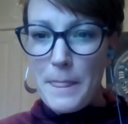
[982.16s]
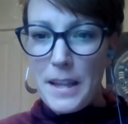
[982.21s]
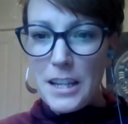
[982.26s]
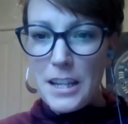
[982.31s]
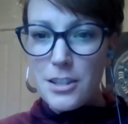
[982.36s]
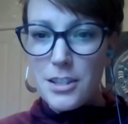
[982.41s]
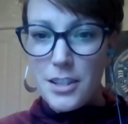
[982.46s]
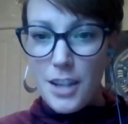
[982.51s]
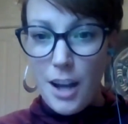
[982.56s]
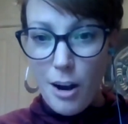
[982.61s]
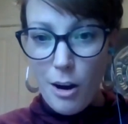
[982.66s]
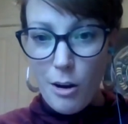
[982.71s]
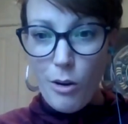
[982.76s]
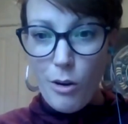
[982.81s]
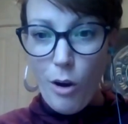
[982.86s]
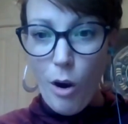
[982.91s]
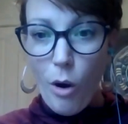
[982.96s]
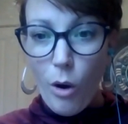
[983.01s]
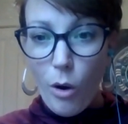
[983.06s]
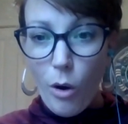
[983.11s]
So
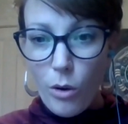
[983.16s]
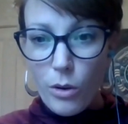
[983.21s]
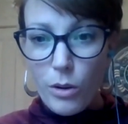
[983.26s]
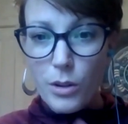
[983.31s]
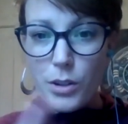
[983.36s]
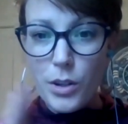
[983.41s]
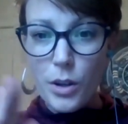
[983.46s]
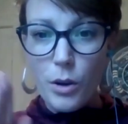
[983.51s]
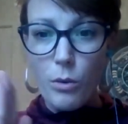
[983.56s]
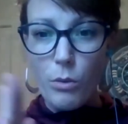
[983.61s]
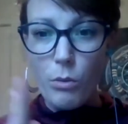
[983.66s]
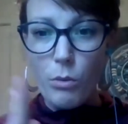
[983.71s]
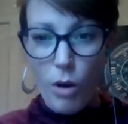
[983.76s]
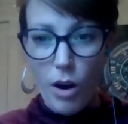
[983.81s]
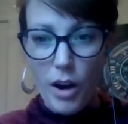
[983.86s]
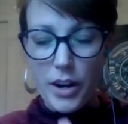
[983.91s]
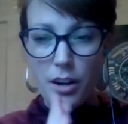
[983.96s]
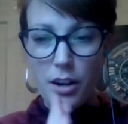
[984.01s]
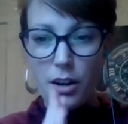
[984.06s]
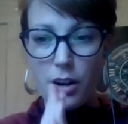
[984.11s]
cold
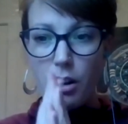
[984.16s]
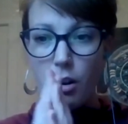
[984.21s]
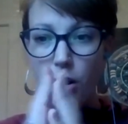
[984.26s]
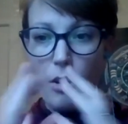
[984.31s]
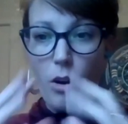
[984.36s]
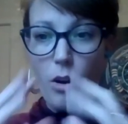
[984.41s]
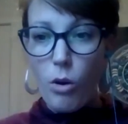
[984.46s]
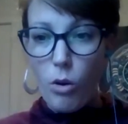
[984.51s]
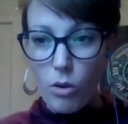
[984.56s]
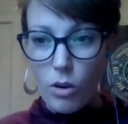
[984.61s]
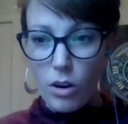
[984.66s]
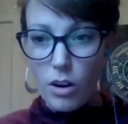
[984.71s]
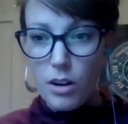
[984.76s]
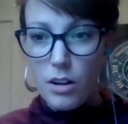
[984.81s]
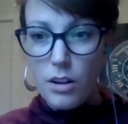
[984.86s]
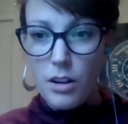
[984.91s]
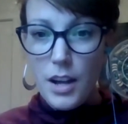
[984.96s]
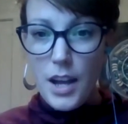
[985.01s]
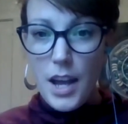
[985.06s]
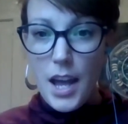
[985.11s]
water
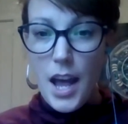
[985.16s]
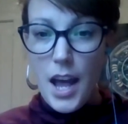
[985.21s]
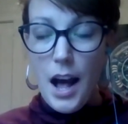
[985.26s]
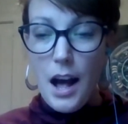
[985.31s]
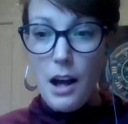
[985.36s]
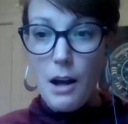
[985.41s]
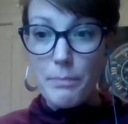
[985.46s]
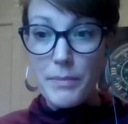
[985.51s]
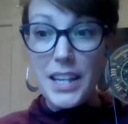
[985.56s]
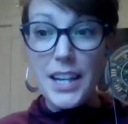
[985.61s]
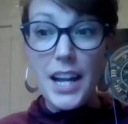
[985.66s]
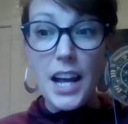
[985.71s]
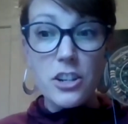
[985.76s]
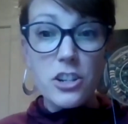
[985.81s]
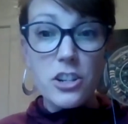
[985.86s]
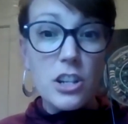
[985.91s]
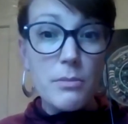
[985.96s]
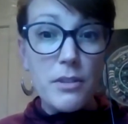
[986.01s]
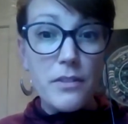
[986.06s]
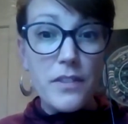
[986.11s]
coral can
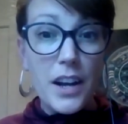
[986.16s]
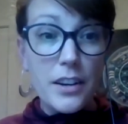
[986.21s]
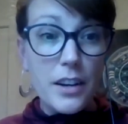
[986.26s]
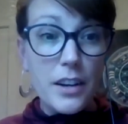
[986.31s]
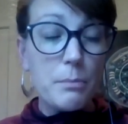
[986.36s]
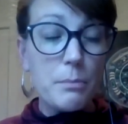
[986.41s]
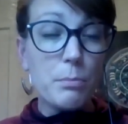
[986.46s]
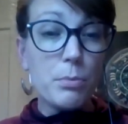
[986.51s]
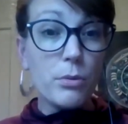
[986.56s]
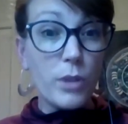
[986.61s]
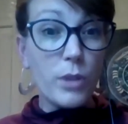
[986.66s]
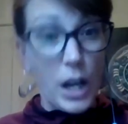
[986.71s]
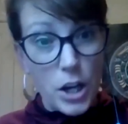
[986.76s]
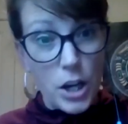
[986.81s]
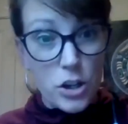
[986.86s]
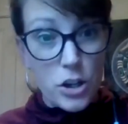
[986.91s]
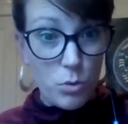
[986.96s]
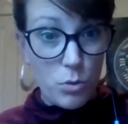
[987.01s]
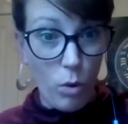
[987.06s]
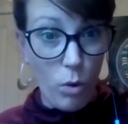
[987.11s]
actually be found in
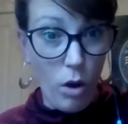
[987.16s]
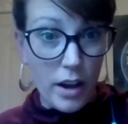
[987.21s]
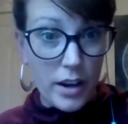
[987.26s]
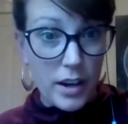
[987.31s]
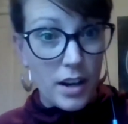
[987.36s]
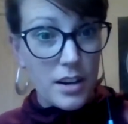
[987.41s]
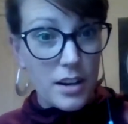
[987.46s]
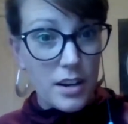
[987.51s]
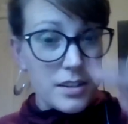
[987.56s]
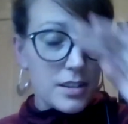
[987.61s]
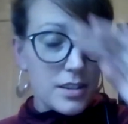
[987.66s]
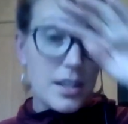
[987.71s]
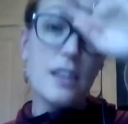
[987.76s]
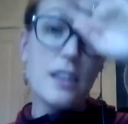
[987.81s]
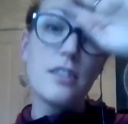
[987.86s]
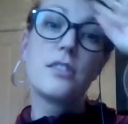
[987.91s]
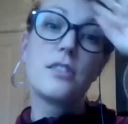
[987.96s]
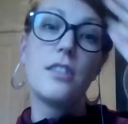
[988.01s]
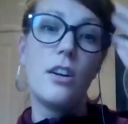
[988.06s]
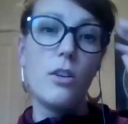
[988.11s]
British waters.
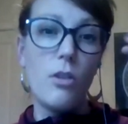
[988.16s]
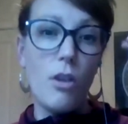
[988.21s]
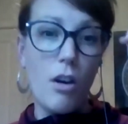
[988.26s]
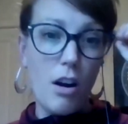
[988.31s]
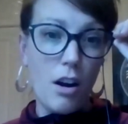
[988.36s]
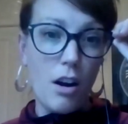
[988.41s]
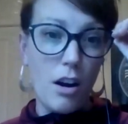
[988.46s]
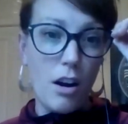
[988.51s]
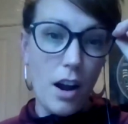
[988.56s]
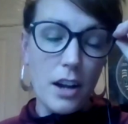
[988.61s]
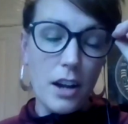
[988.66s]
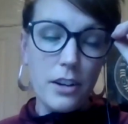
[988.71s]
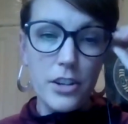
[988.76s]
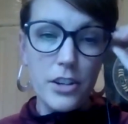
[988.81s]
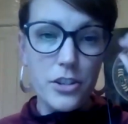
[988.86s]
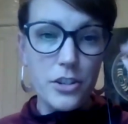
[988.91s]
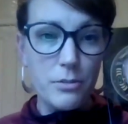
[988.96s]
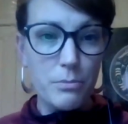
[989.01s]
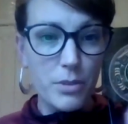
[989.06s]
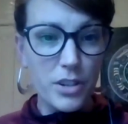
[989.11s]
And so our
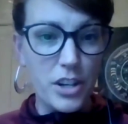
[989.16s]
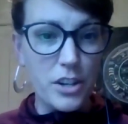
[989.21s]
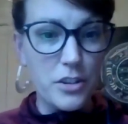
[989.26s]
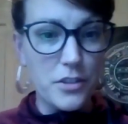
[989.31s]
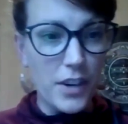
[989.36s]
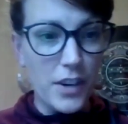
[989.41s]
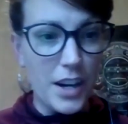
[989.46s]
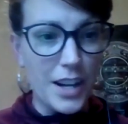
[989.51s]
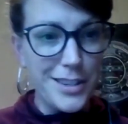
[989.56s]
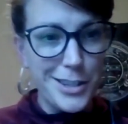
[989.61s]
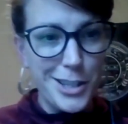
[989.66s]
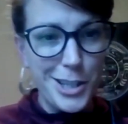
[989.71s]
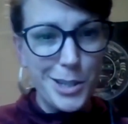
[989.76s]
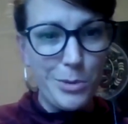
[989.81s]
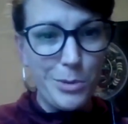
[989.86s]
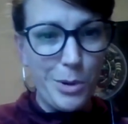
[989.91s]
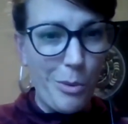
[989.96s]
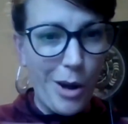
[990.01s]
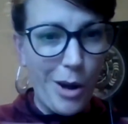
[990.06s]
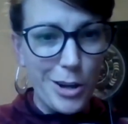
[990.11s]
Irish and British friends who
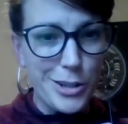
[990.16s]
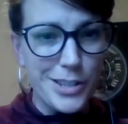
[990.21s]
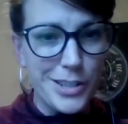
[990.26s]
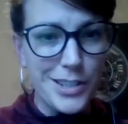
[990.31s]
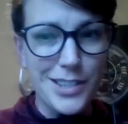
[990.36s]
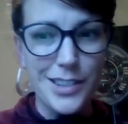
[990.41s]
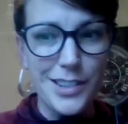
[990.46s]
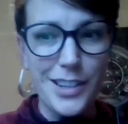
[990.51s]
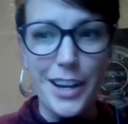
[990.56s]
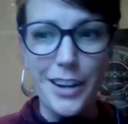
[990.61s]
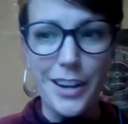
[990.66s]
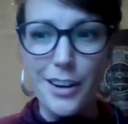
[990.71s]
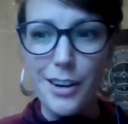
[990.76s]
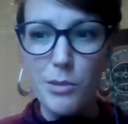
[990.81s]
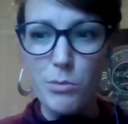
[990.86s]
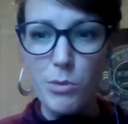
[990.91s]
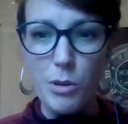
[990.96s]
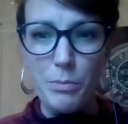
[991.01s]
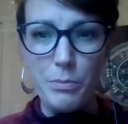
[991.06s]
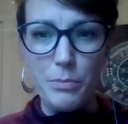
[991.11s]
will watch this
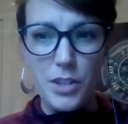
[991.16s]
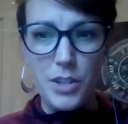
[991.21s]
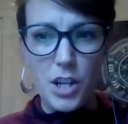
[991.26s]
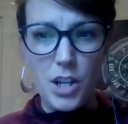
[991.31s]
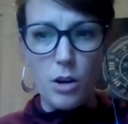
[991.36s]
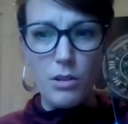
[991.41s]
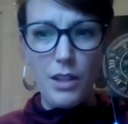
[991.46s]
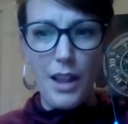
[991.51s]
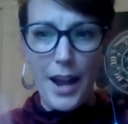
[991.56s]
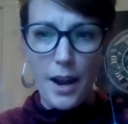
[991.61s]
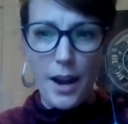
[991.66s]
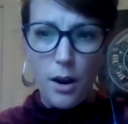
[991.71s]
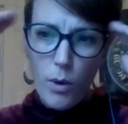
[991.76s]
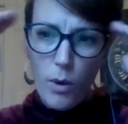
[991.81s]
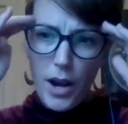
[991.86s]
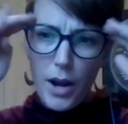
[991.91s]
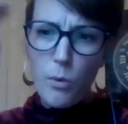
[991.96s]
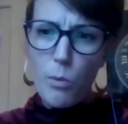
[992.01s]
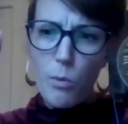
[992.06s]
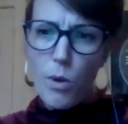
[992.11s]
later will go like,
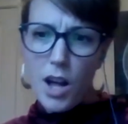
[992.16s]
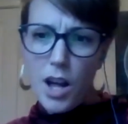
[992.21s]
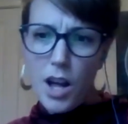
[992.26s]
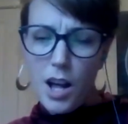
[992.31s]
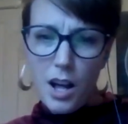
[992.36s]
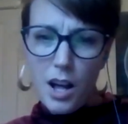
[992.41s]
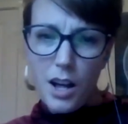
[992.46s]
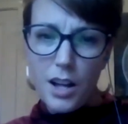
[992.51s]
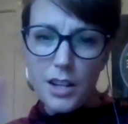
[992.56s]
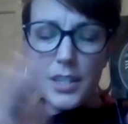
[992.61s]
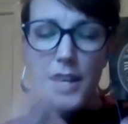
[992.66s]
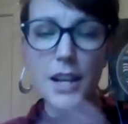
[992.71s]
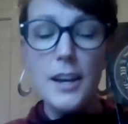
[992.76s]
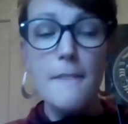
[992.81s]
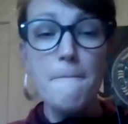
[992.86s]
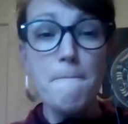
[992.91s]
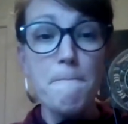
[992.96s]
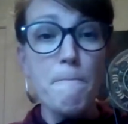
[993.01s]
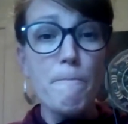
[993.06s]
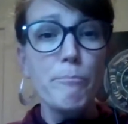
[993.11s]
wait, what?
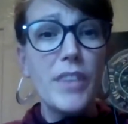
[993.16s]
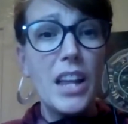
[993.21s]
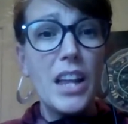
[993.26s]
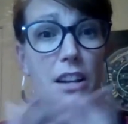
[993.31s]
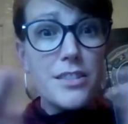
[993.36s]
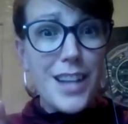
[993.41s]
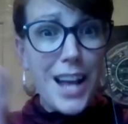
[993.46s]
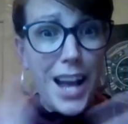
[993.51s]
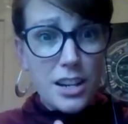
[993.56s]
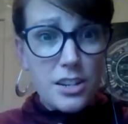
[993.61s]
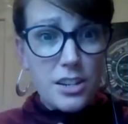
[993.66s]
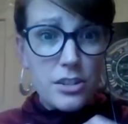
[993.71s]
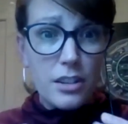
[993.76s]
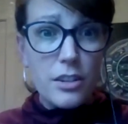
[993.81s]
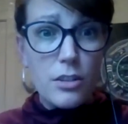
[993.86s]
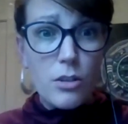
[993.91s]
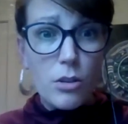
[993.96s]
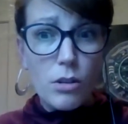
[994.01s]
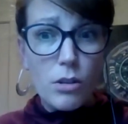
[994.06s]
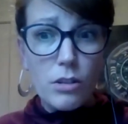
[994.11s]
There's
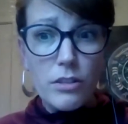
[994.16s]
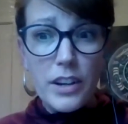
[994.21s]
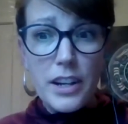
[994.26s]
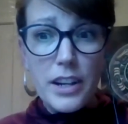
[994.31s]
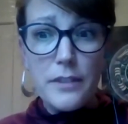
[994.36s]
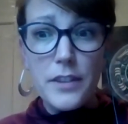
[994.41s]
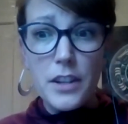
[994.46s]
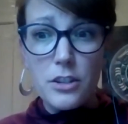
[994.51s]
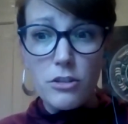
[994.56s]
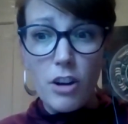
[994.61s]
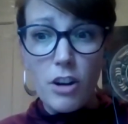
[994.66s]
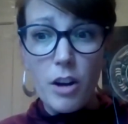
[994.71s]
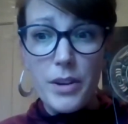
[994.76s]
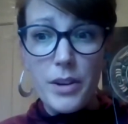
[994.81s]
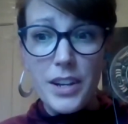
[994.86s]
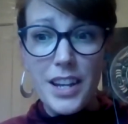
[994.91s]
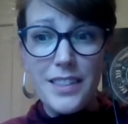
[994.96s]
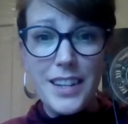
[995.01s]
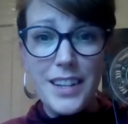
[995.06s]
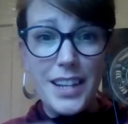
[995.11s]
actually coral reef that's
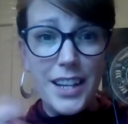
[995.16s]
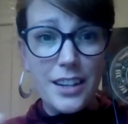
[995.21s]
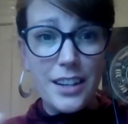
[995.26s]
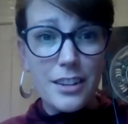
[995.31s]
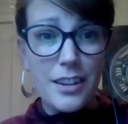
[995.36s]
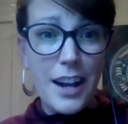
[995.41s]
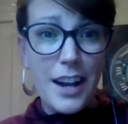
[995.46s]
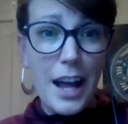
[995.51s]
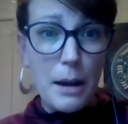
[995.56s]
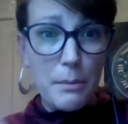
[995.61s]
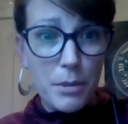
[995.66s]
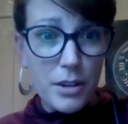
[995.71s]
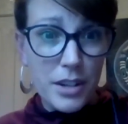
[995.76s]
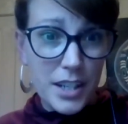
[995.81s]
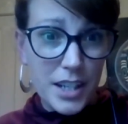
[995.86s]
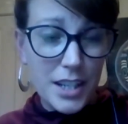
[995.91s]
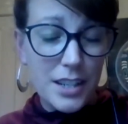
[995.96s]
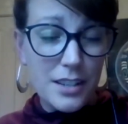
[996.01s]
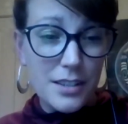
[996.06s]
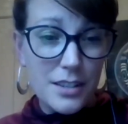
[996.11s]
growing in the Inner
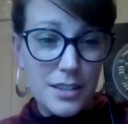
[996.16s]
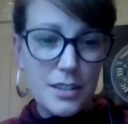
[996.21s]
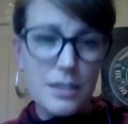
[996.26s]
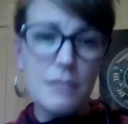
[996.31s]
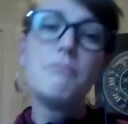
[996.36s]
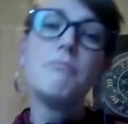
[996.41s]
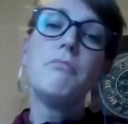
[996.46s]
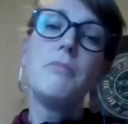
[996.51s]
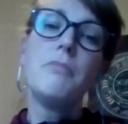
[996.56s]
Hebrides